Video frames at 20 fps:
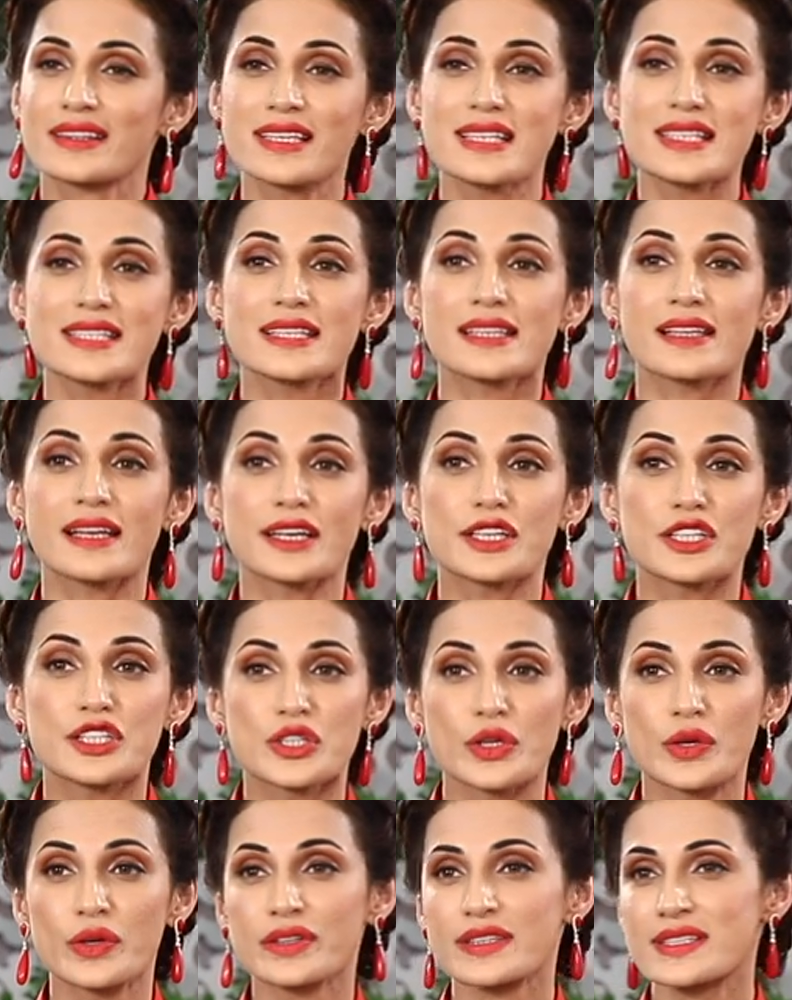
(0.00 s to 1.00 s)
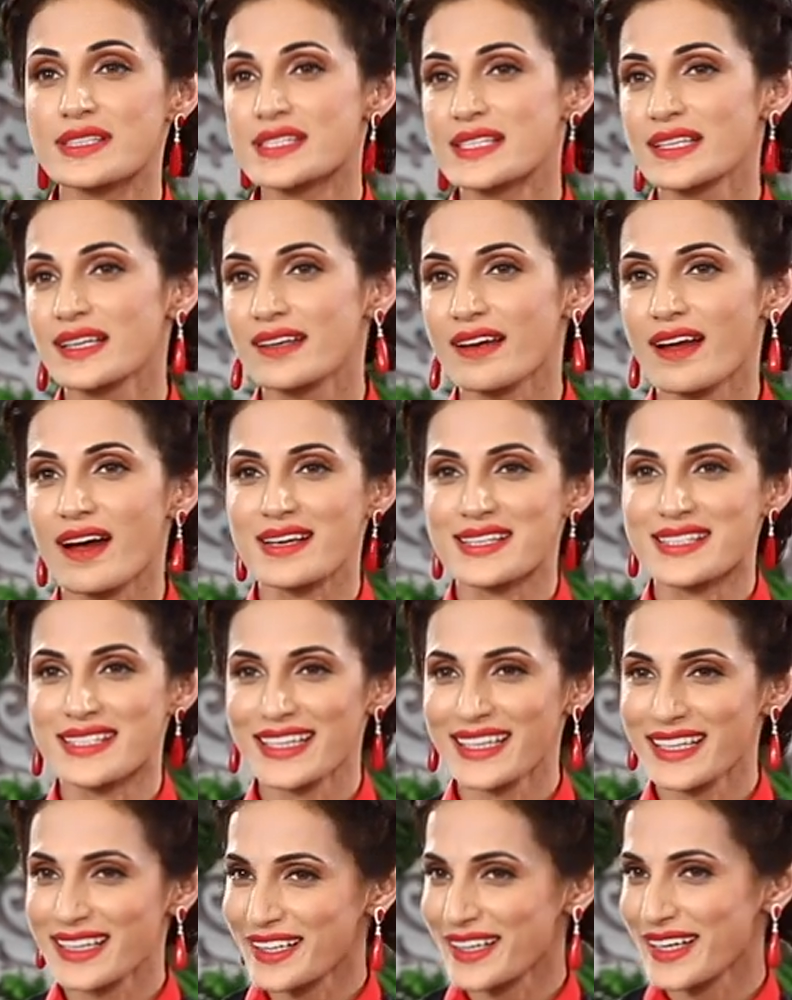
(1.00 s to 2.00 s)
This luxurious
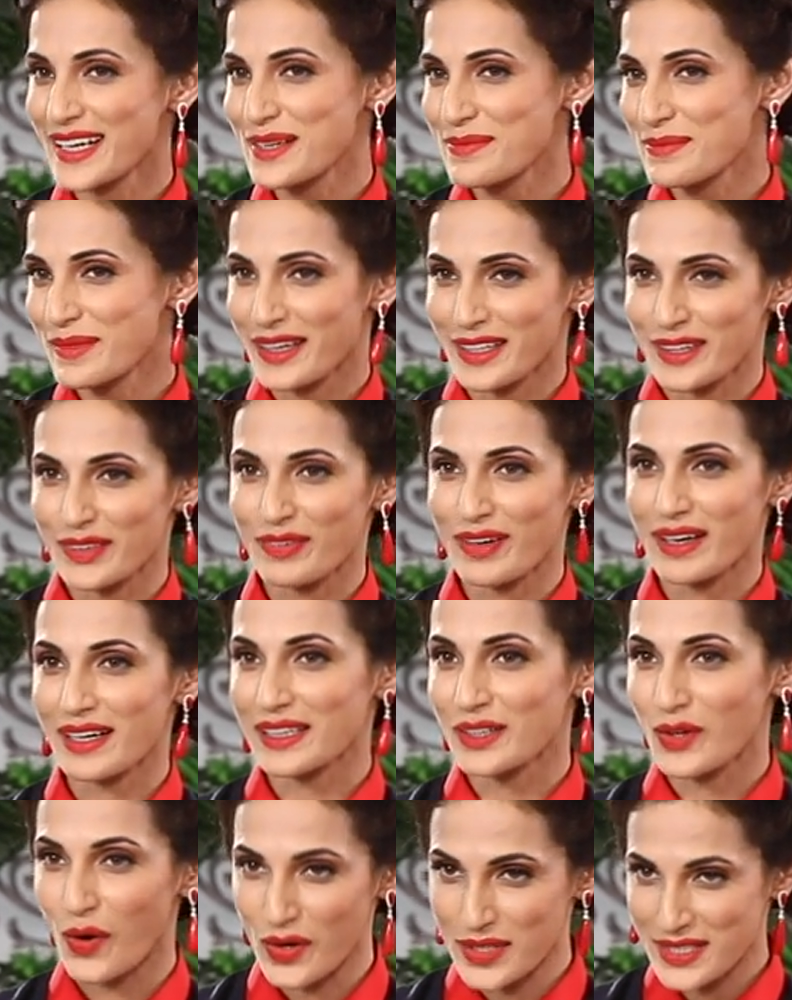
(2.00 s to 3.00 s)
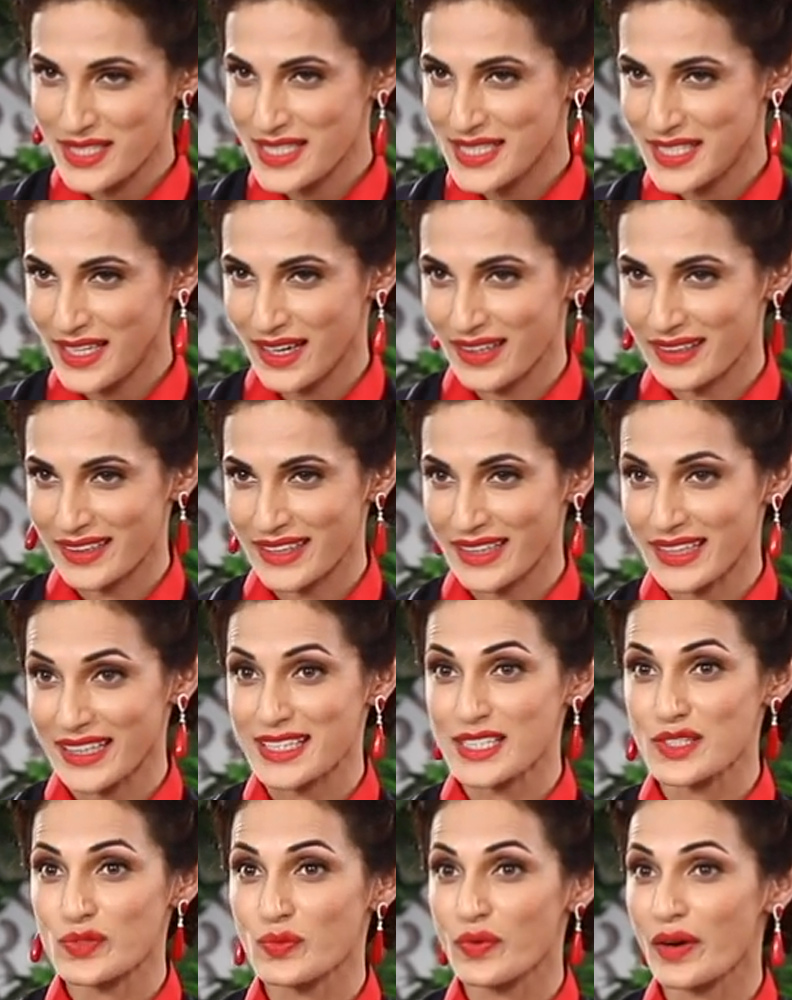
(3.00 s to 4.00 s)
classy cream Gadwal cotton sari
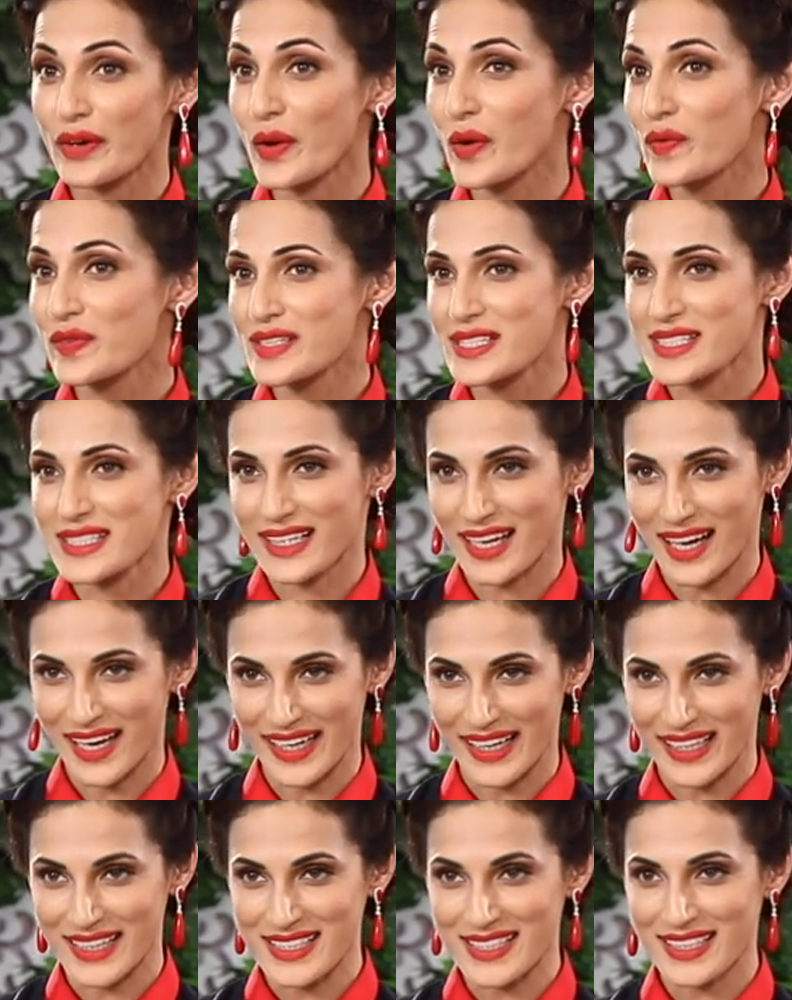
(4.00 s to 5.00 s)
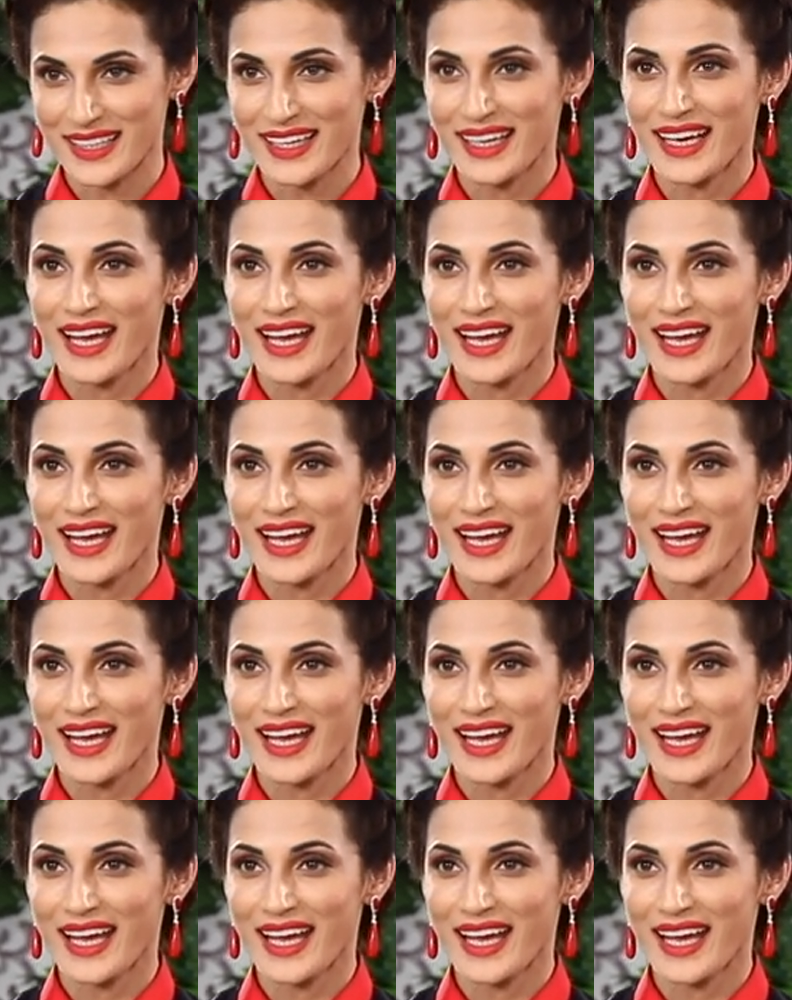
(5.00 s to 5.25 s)
is one of its kind